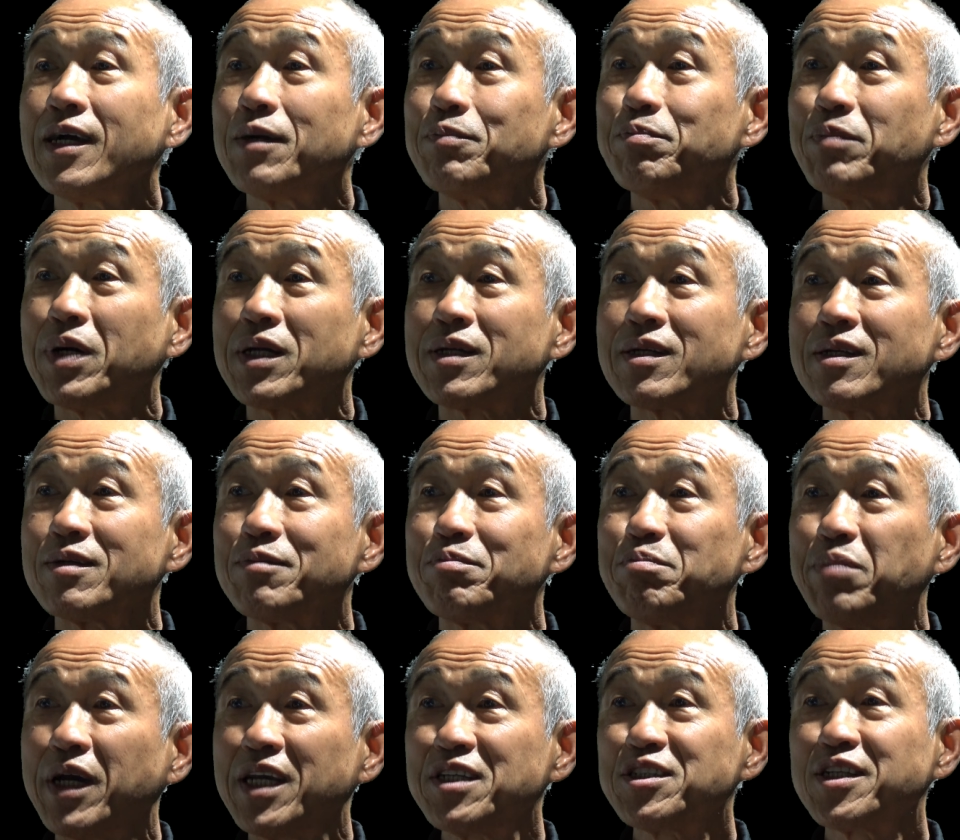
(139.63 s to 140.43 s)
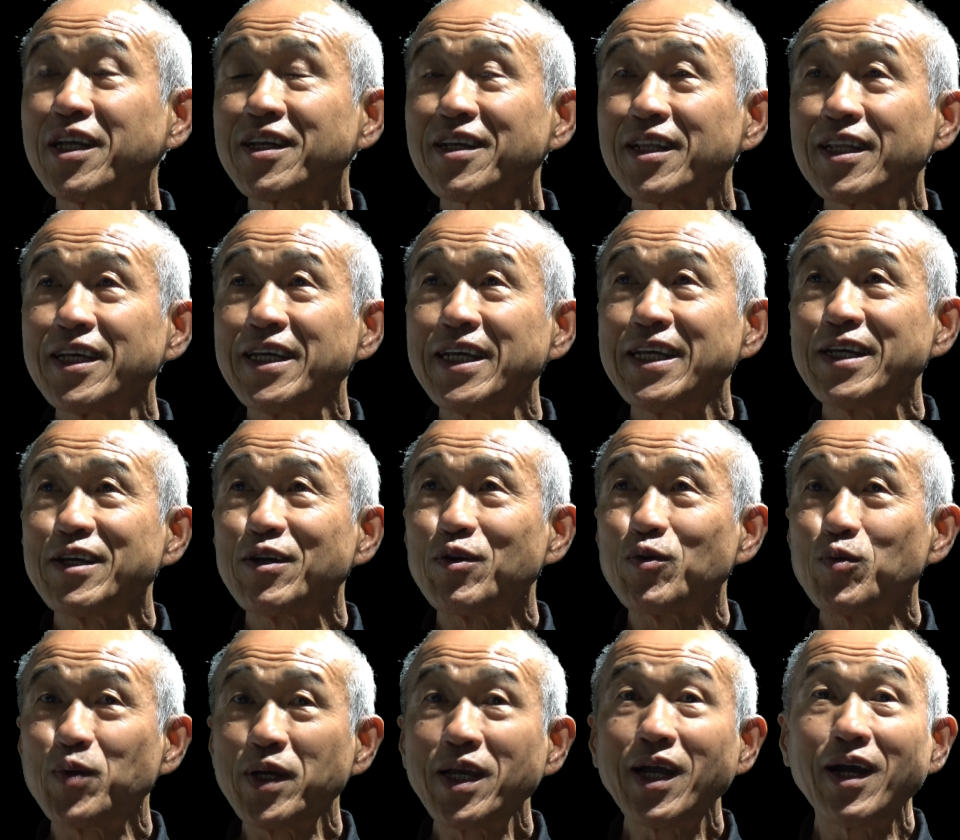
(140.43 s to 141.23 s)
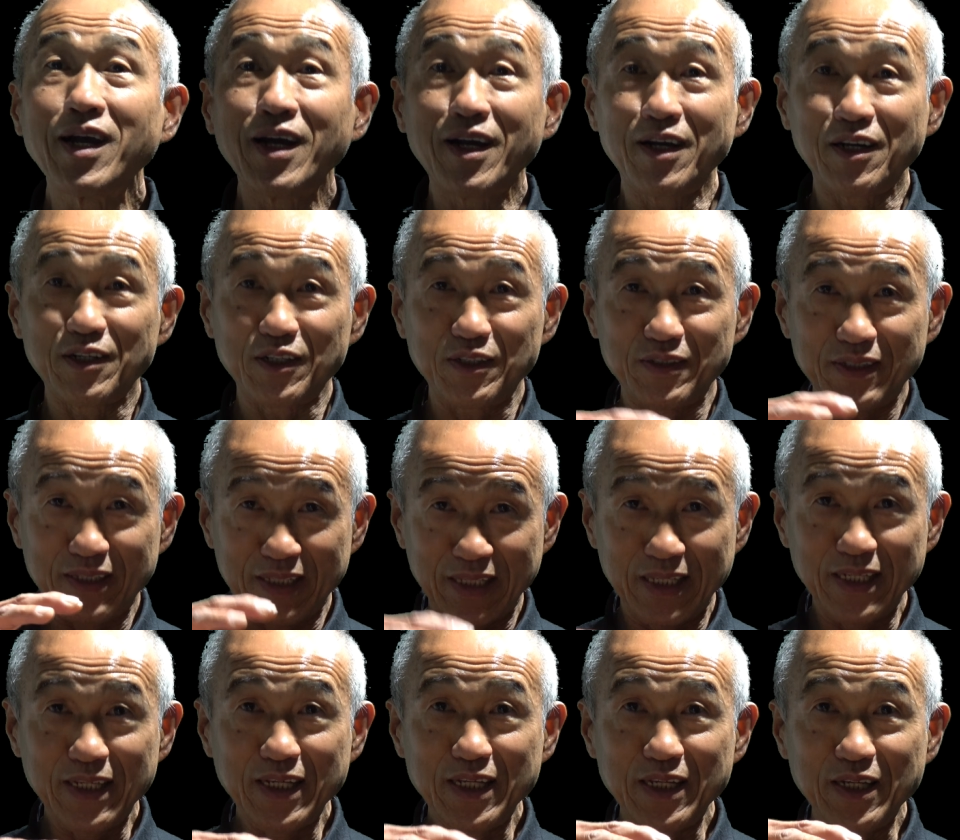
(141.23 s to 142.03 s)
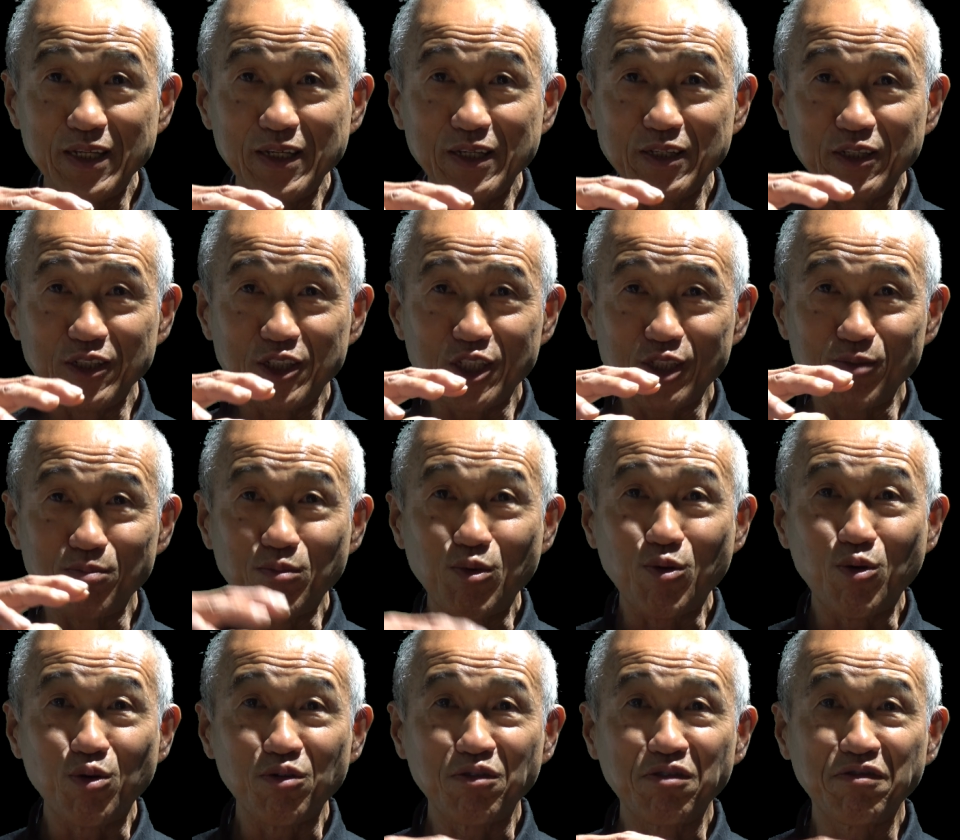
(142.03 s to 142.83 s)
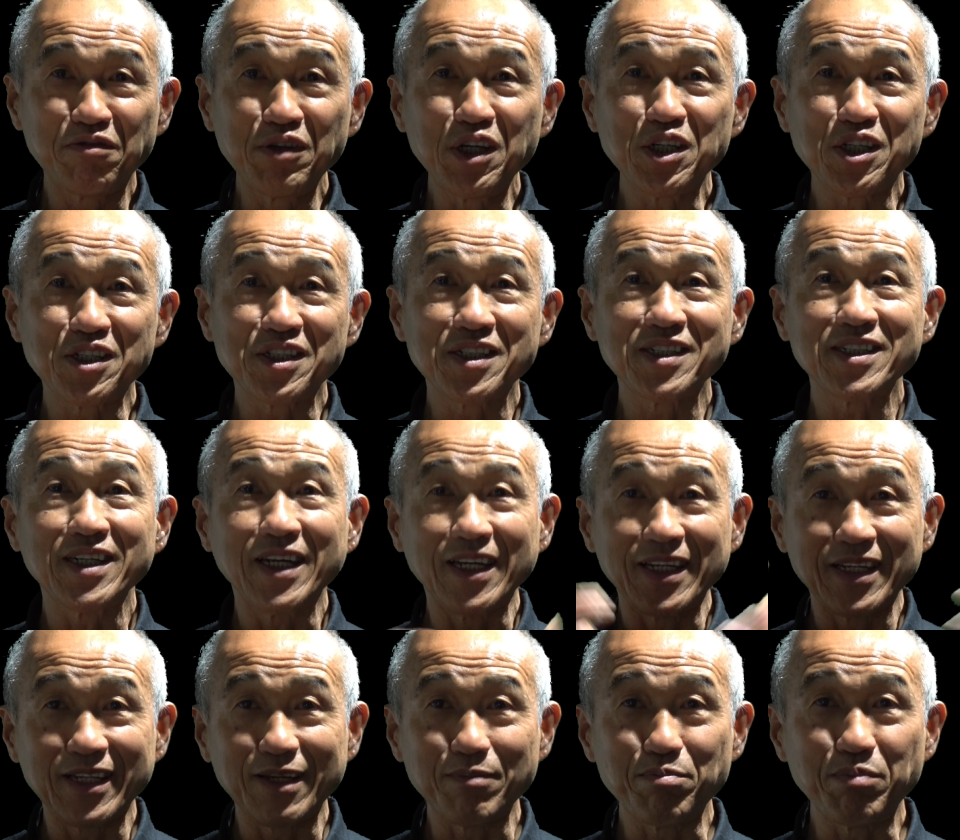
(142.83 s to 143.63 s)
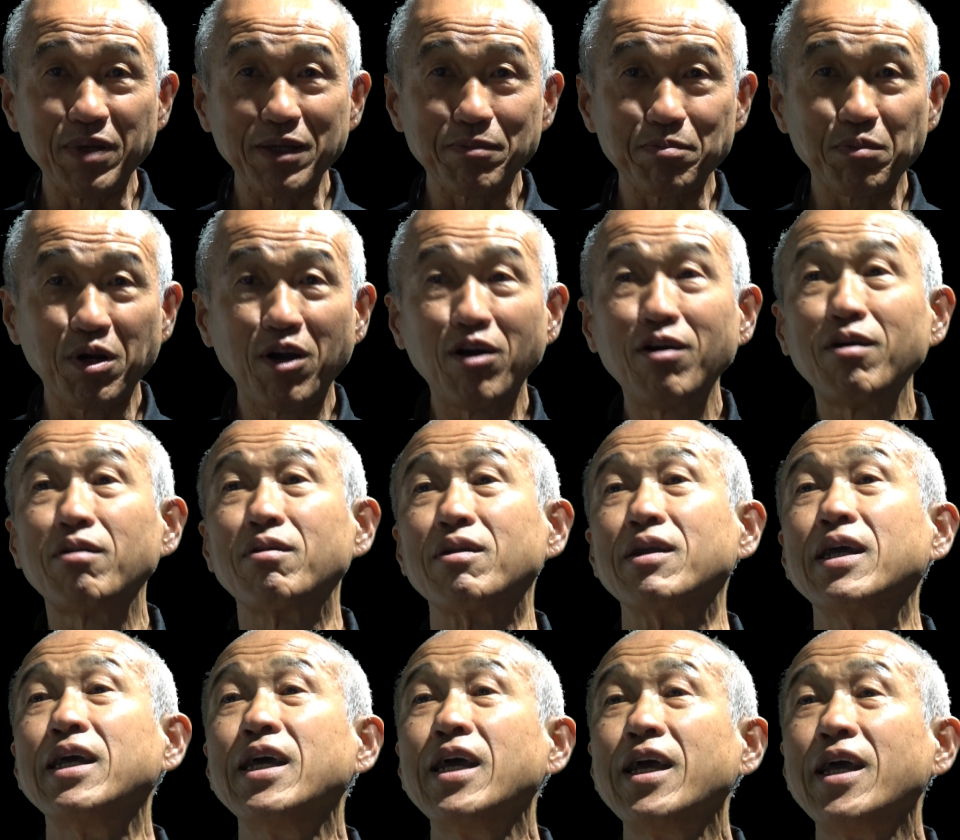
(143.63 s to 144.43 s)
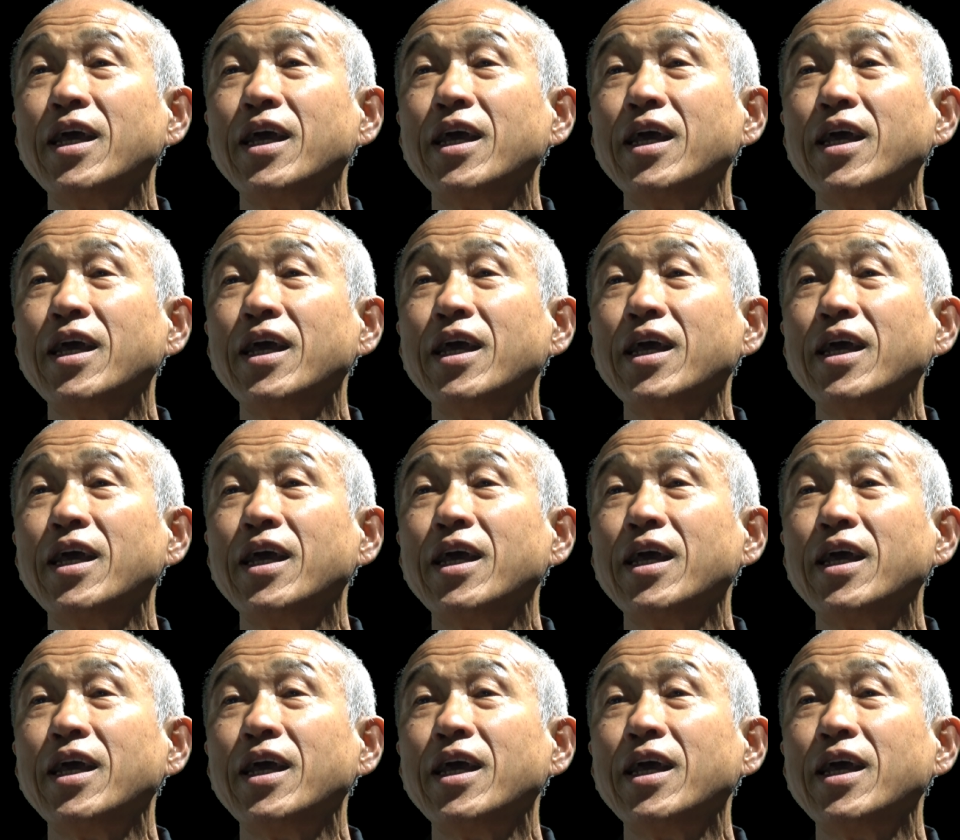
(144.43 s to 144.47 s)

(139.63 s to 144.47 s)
But basically, we are the small fish in a big pond,